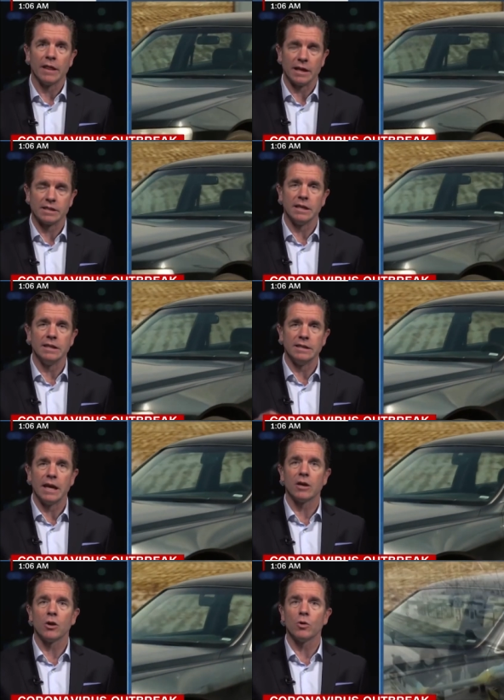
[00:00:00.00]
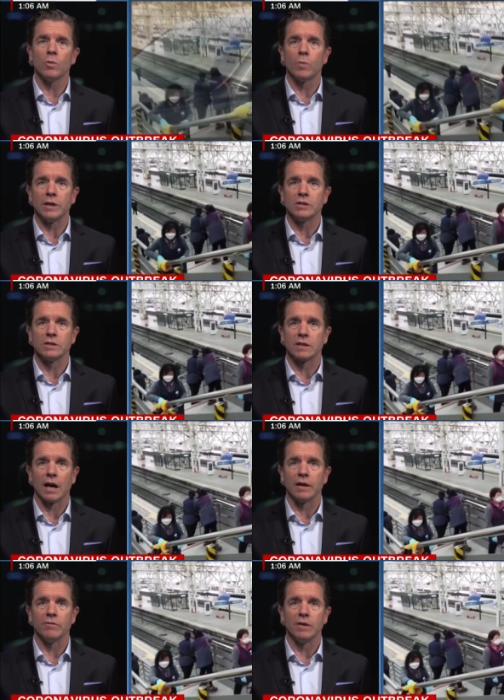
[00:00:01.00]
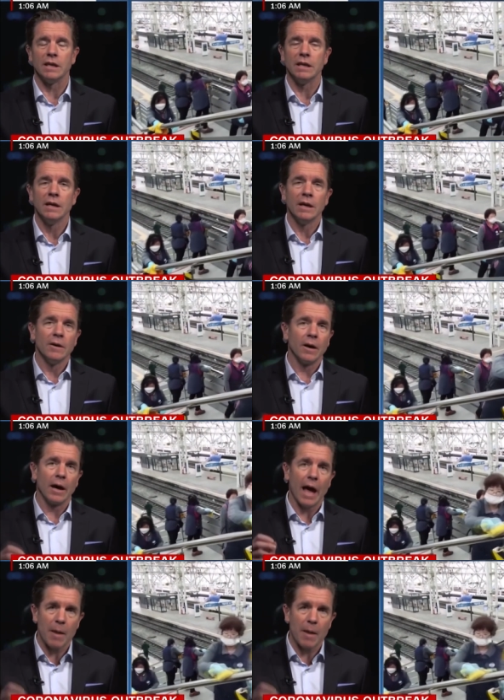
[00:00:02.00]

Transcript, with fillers: that city Daegu, which is kind of the uh,